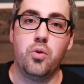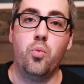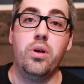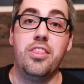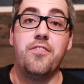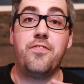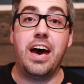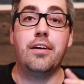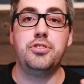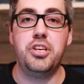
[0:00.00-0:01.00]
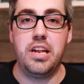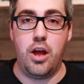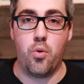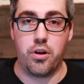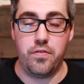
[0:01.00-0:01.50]
when the 5G
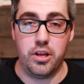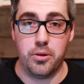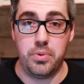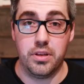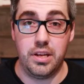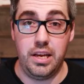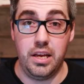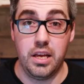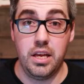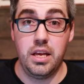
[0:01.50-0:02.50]
network availability